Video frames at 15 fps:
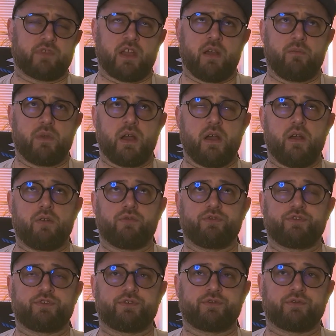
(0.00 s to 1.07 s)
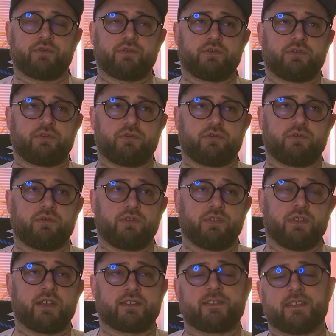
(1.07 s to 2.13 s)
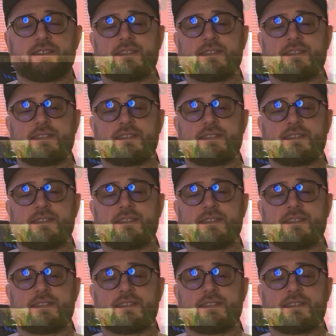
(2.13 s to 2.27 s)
amount, like let's